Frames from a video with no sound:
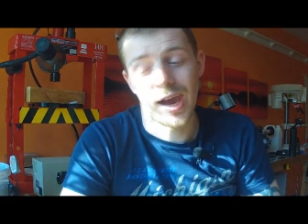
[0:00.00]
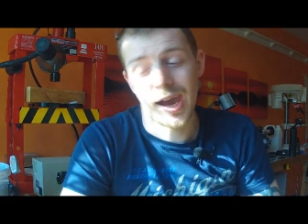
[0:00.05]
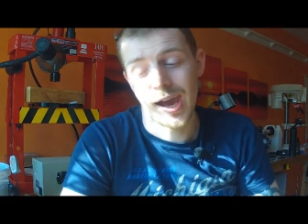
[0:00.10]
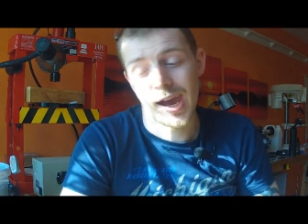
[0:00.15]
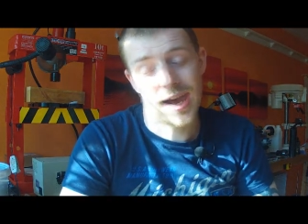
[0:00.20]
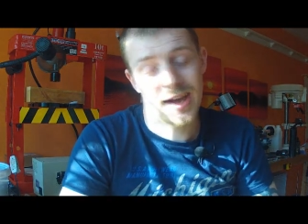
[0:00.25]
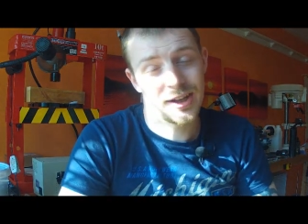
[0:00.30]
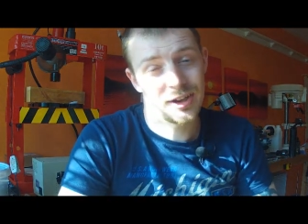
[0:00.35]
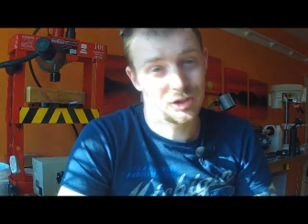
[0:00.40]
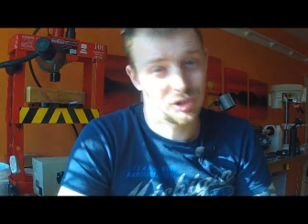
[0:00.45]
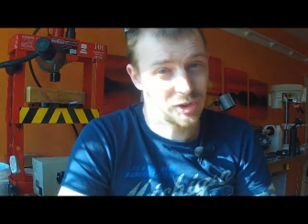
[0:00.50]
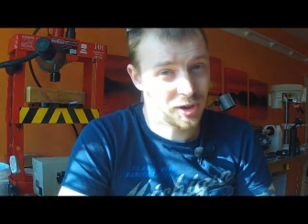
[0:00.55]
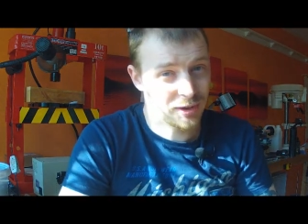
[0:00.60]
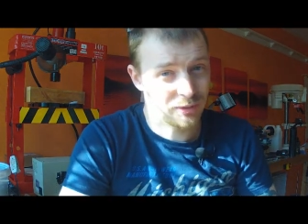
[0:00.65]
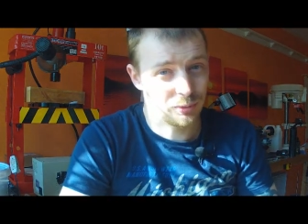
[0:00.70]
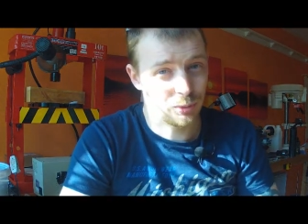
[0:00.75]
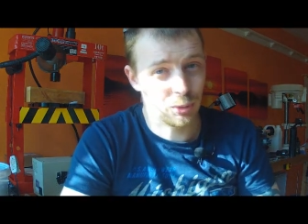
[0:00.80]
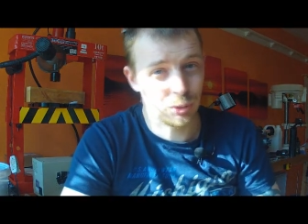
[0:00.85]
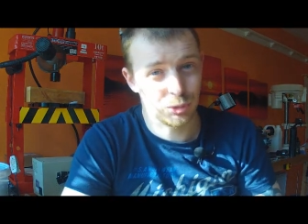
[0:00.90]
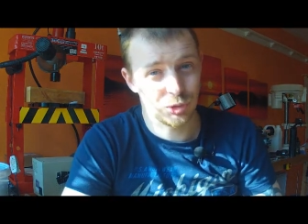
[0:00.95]
Uh, this
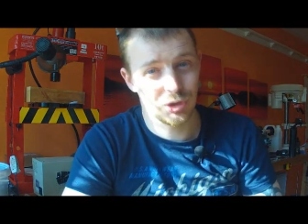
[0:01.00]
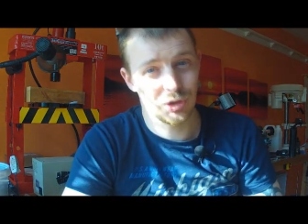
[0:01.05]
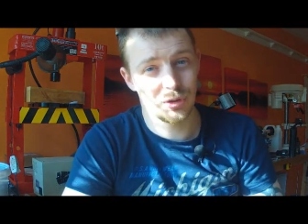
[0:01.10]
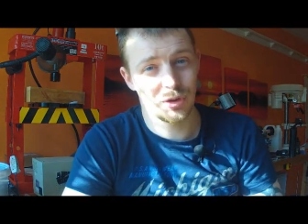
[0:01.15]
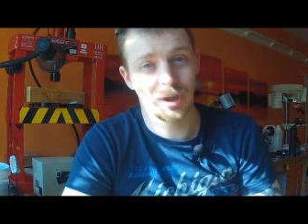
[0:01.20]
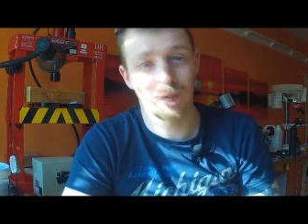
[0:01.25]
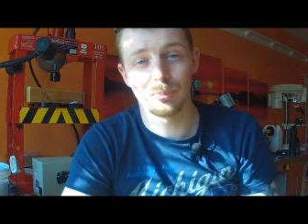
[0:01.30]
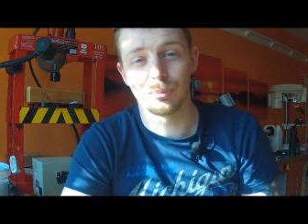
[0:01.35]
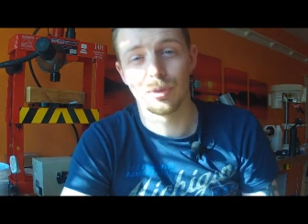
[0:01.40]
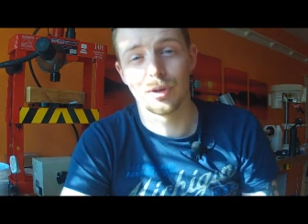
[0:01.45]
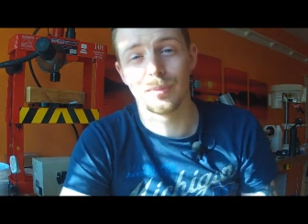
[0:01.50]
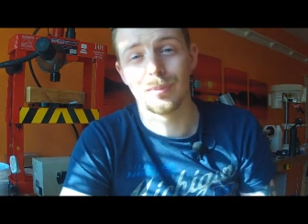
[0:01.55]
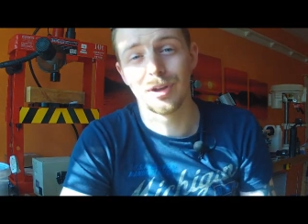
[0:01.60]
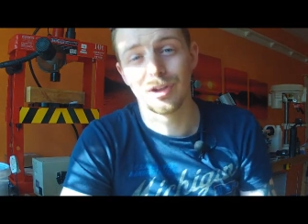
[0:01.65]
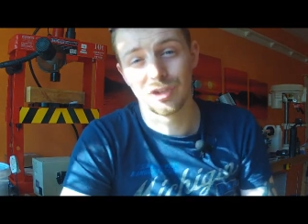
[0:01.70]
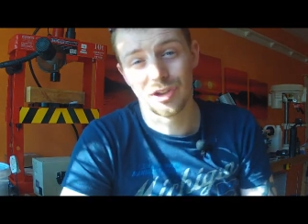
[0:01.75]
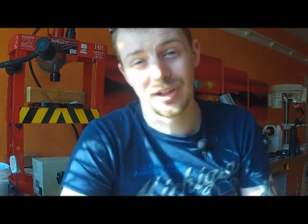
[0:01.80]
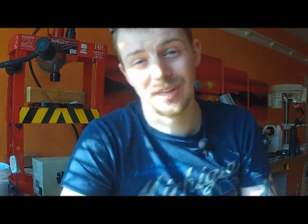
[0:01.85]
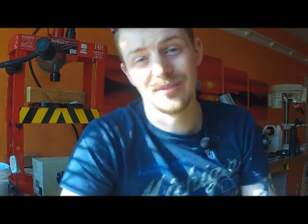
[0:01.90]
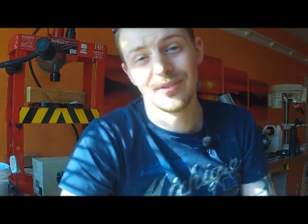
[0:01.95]
stuff will soak up pretty
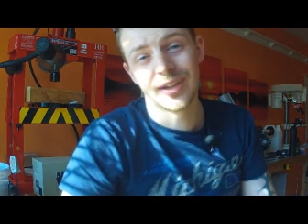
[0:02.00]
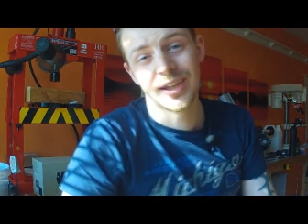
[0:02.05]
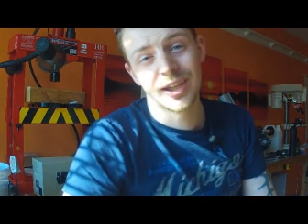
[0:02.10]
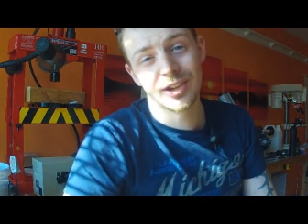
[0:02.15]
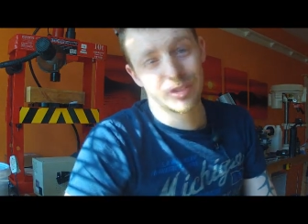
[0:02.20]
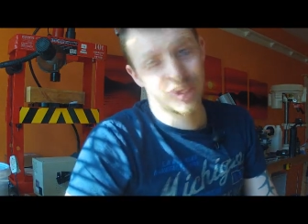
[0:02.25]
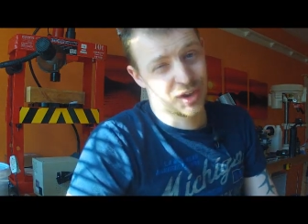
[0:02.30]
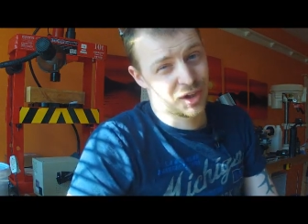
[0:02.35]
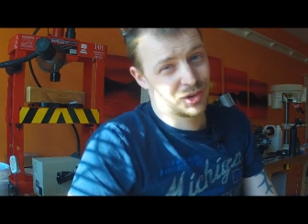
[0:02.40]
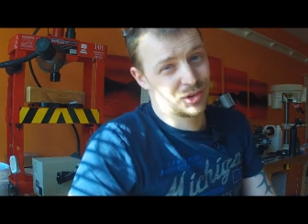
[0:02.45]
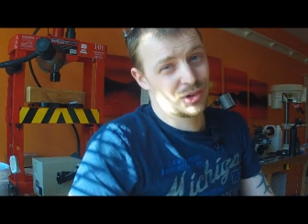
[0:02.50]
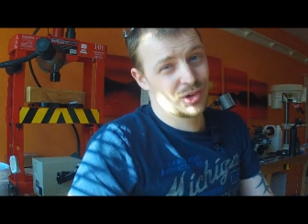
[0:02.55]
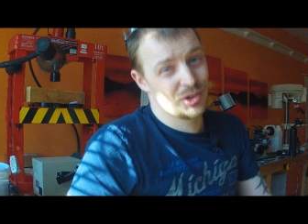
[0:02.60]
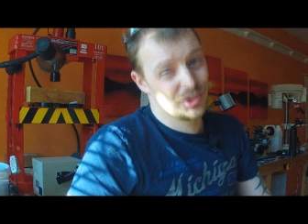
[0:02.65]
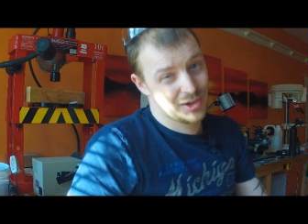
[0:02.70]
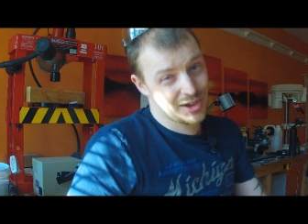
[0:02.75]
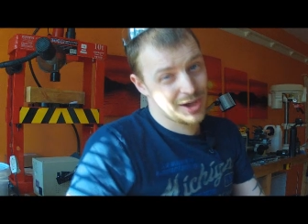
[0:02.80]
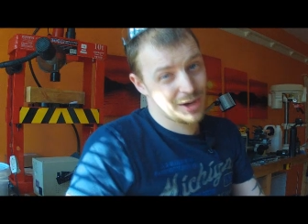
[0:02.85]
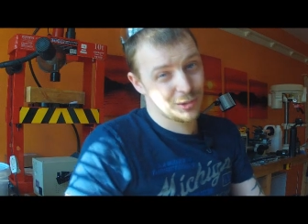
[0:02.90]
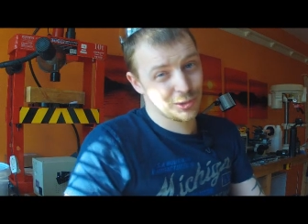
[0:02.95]
much anything it
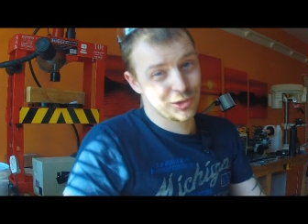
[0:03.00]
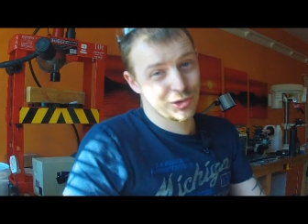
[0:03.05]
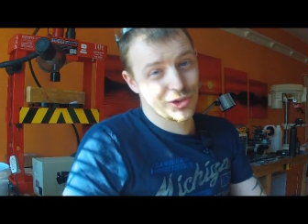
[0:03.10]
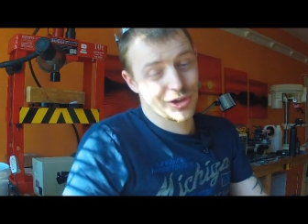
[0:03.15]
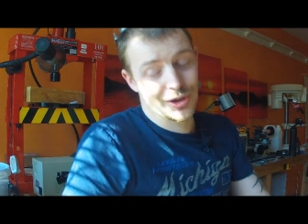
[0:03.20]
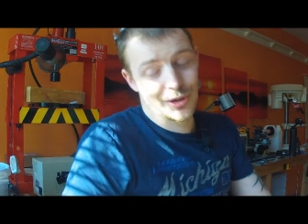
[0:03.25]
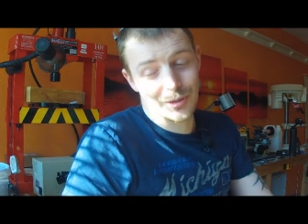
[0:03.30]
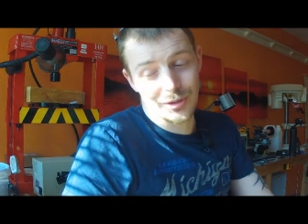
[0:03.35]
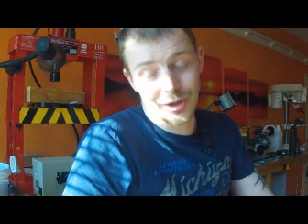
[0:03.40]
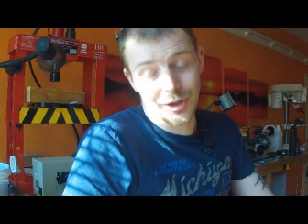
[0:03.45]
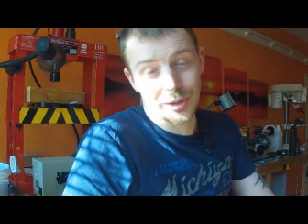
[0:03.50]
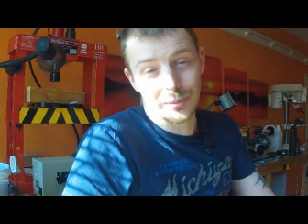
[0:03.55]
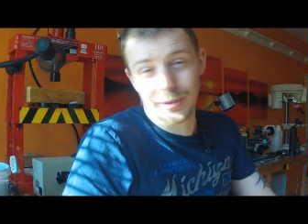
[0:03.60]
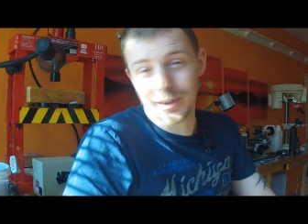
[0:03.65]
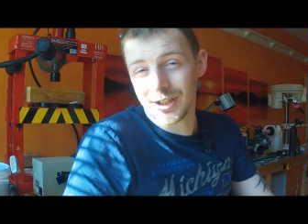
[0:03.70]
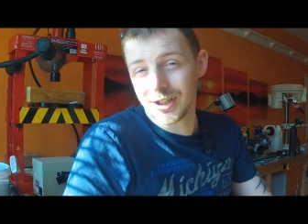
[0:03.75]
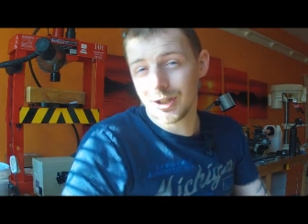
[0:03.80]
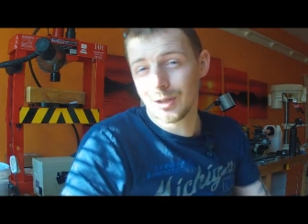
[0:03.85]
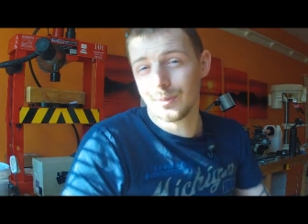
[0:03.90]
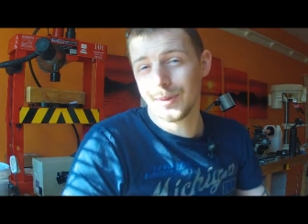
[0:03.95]
touches now, so you've got to
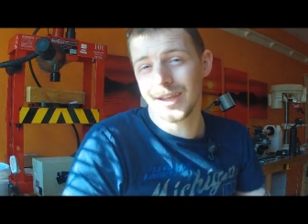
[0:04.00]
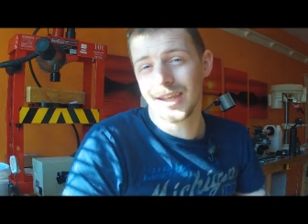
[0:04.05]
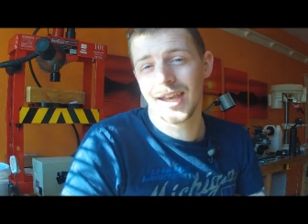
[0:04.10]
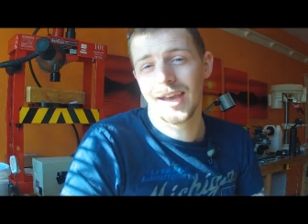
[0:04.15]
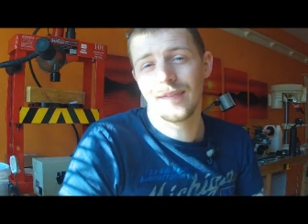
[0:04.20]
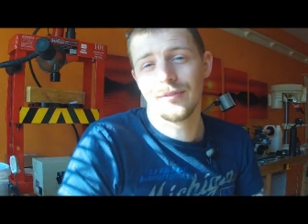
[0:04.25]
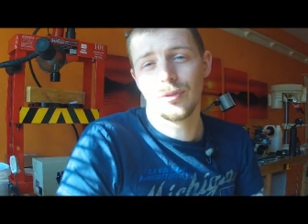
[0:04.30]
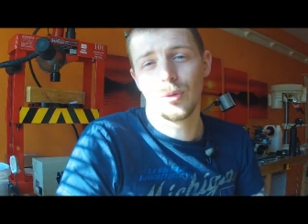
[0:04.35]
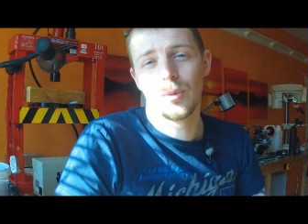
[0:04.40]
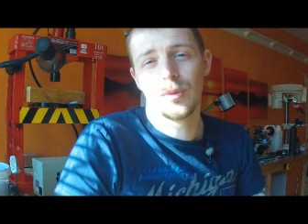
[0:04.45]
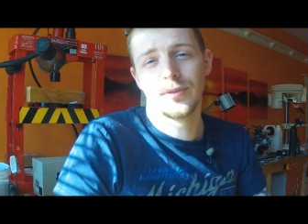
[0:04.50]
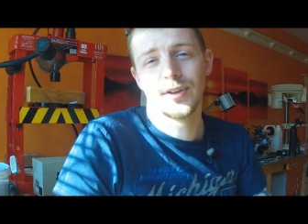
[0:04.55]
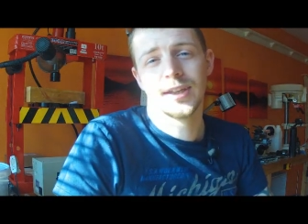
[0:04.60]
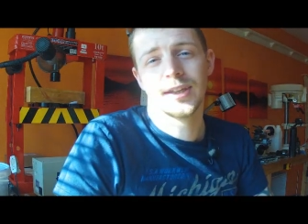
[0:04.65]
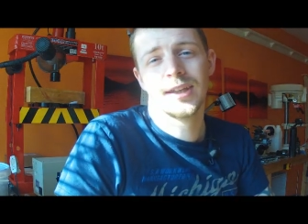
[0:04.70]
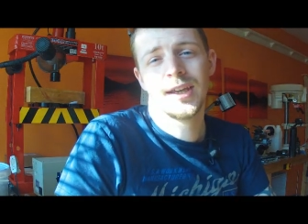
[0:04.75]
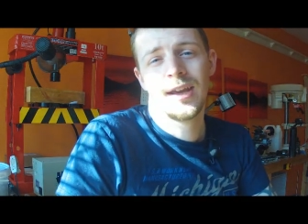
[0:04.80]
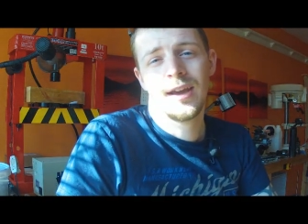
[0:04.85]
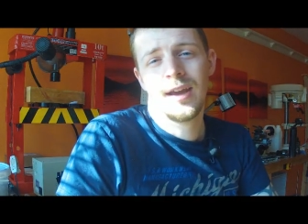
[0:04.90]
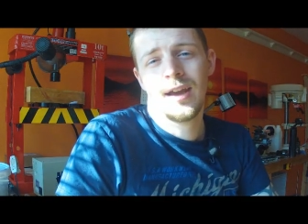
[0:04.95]
be a little bit careful with it.